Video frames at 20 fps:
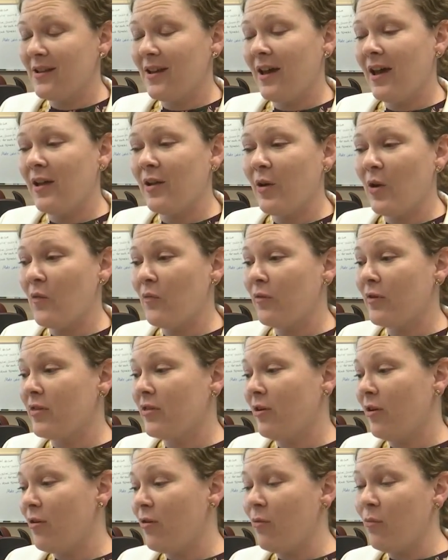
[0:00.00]
and hopefully
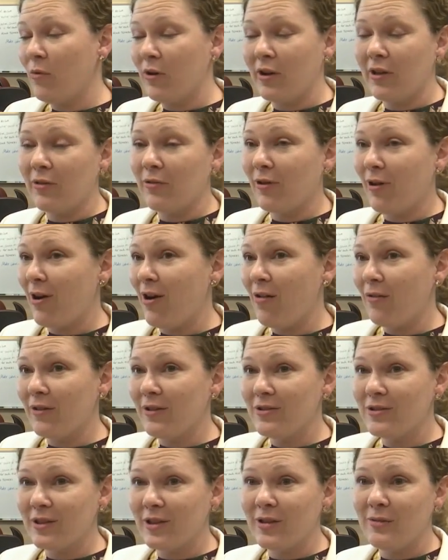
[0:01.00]
they'll want to go to
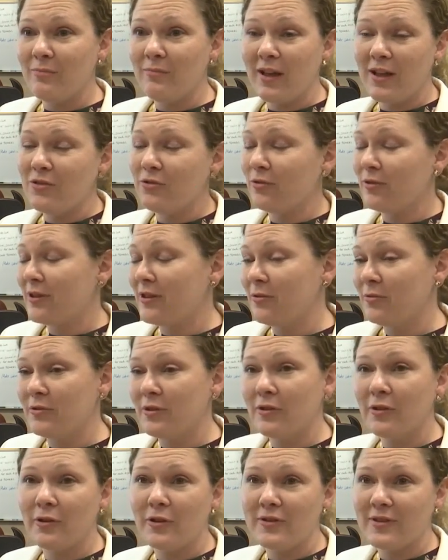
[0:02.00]
college and major in either
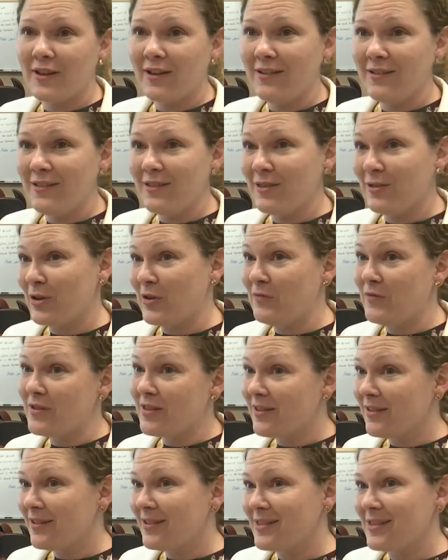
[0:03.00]
nuclear science or
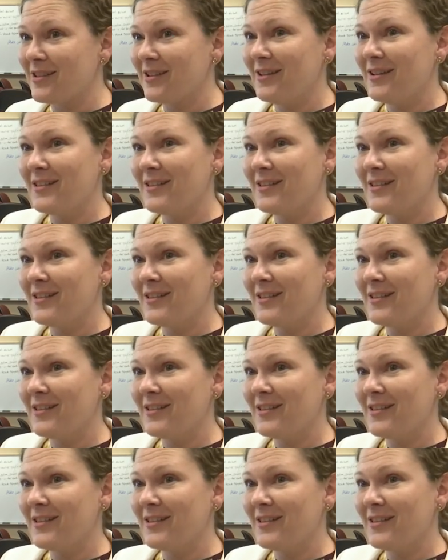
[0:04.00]
physics.